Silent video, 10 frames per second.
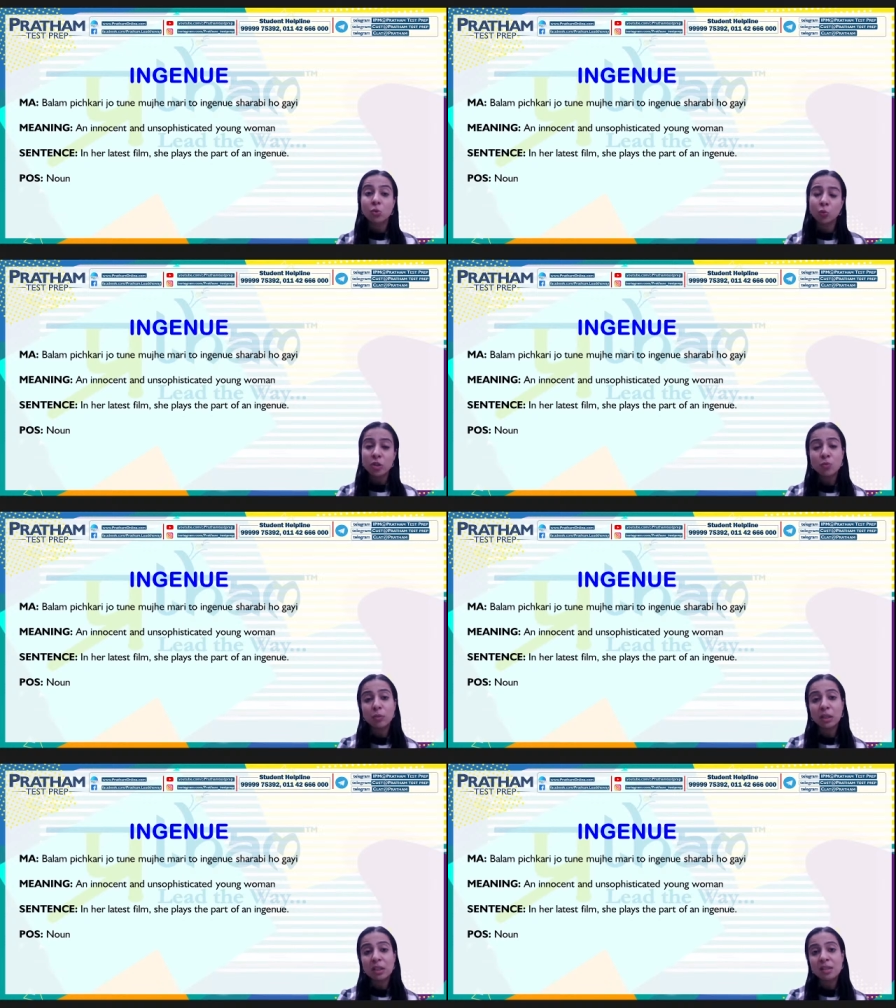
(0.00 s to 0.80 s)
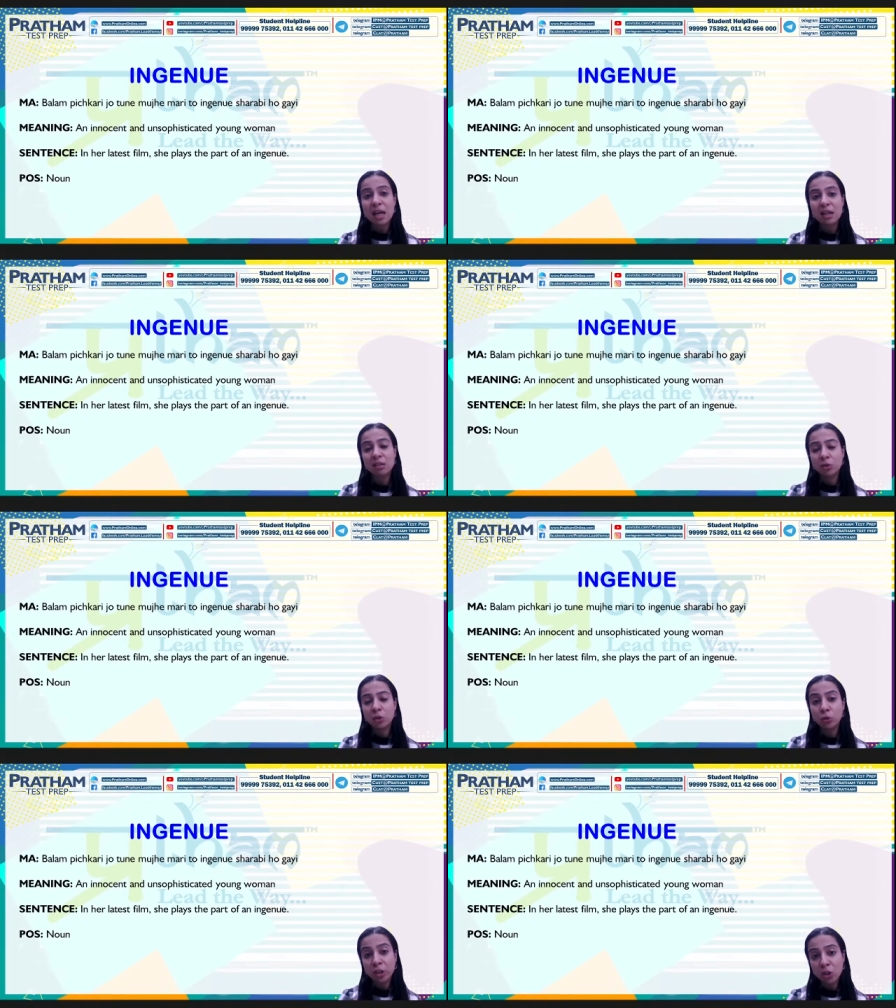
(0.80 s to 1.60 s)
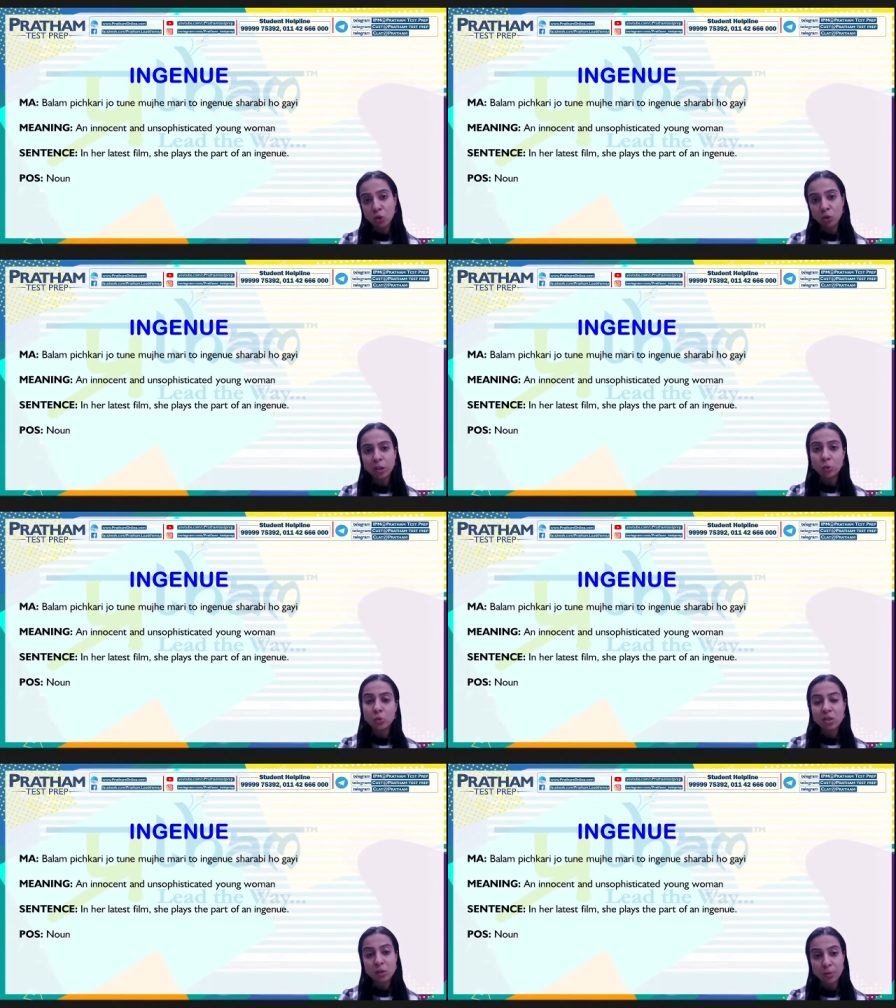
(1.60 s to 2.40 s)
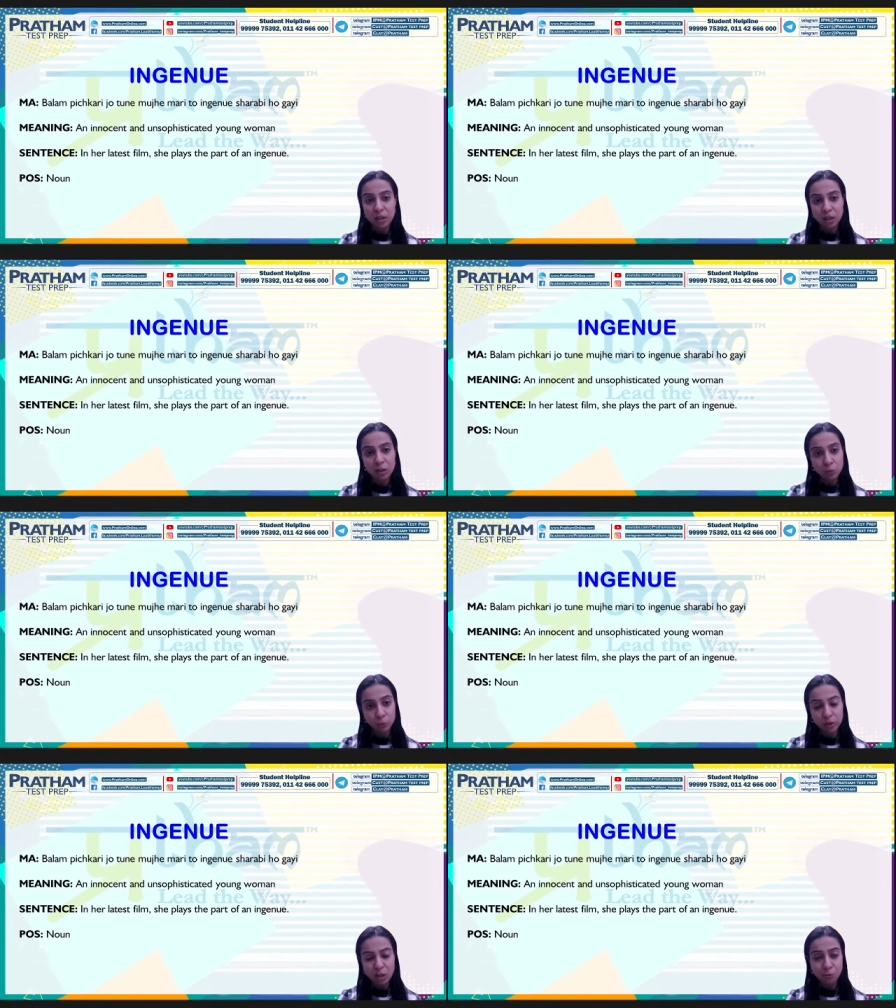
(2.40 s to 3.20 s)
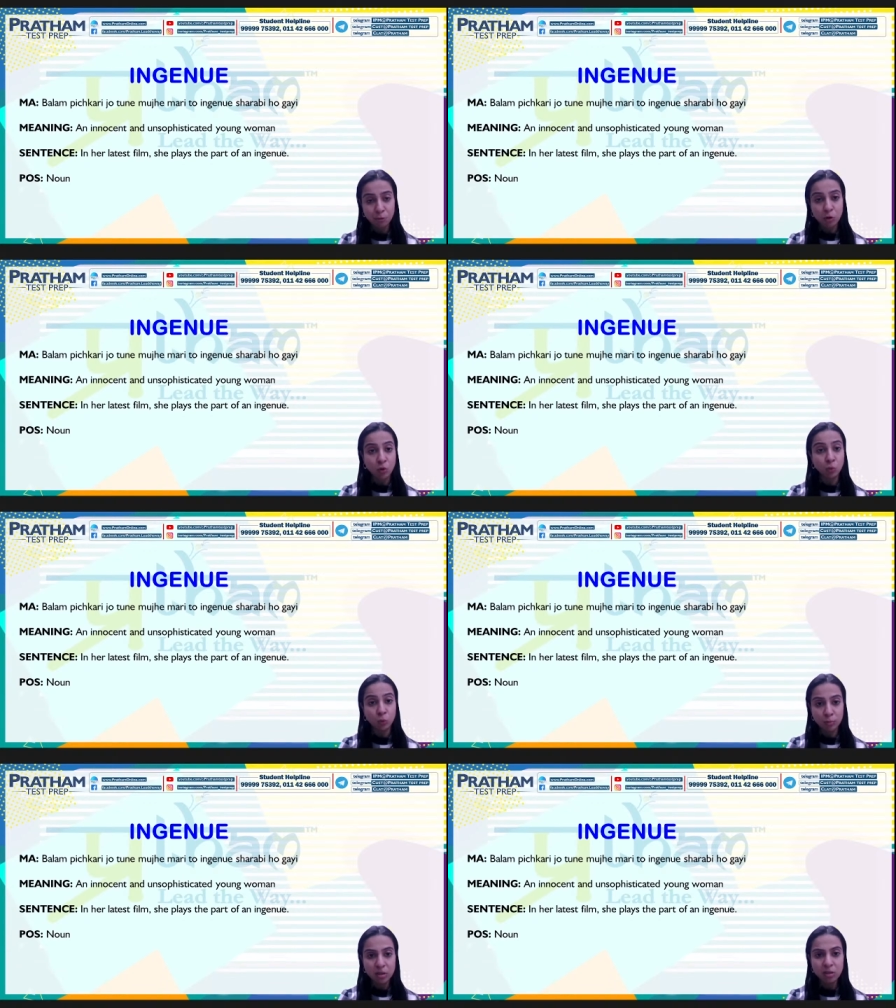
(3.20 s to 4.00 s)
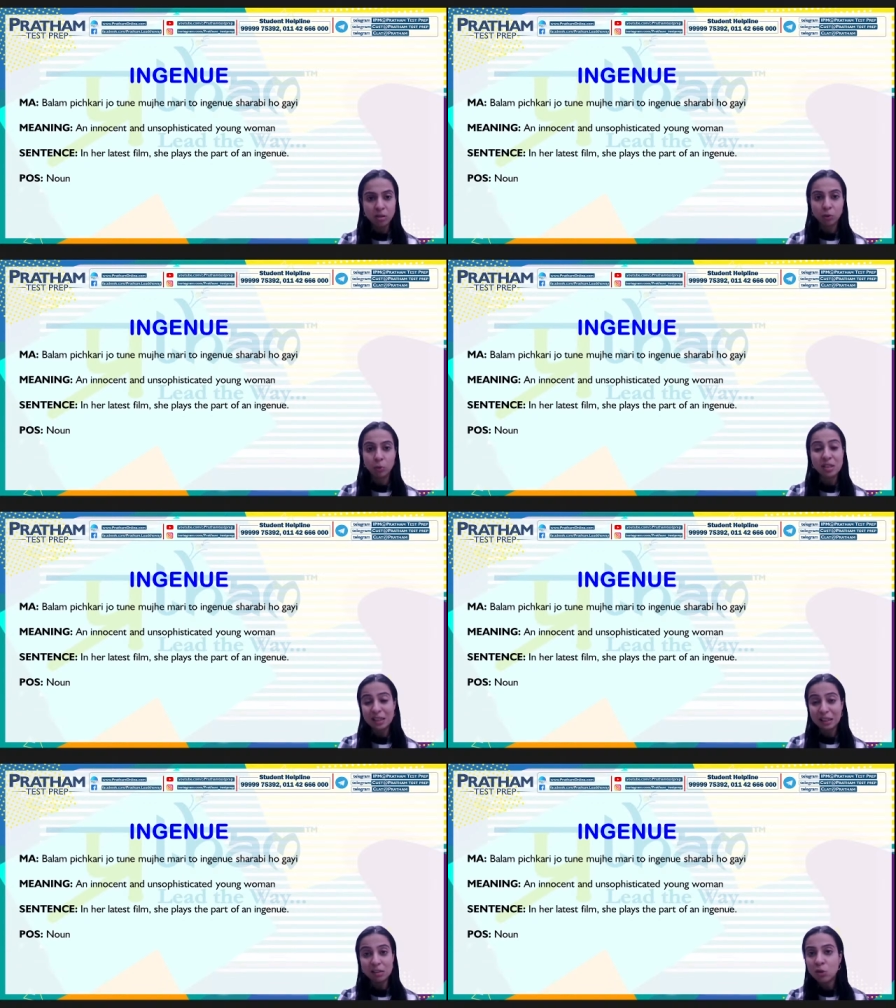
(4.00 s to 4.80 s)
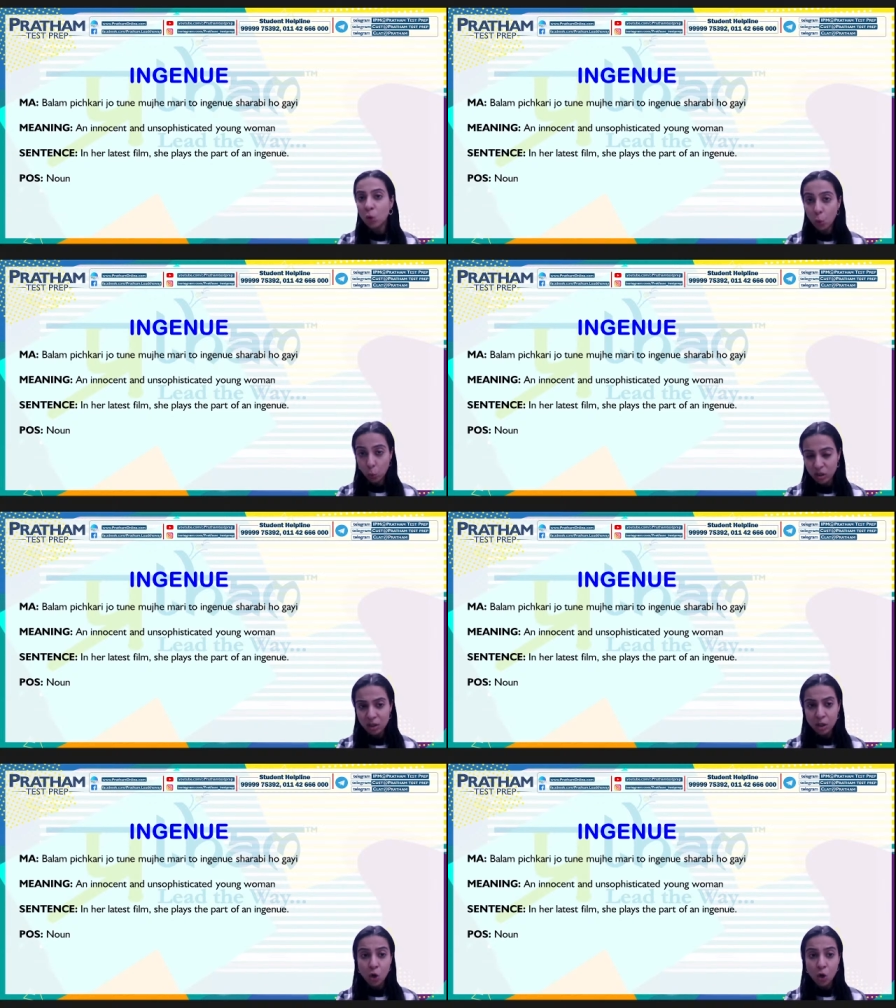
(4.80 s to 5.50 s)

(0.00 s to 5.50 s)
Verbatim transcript: So which means that you cannot use this particular word for a woman who is either old